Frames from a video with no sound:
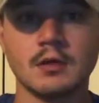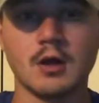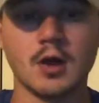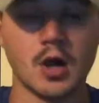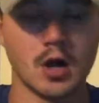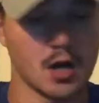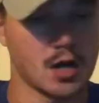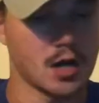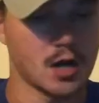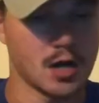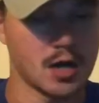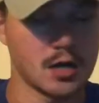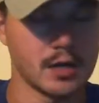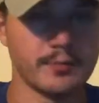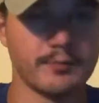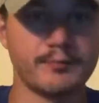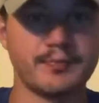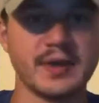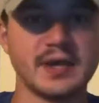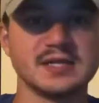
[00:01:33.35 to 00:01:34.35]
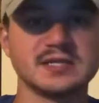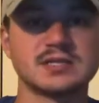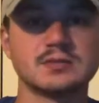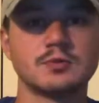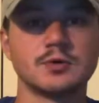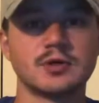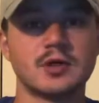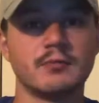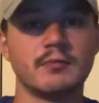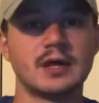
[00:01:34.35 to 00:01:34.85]
are based
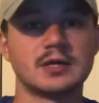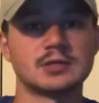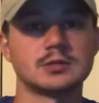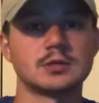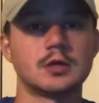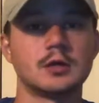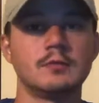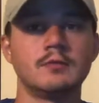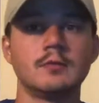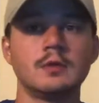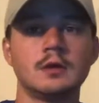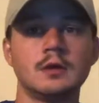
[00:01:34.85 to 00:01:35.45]
with a metronome.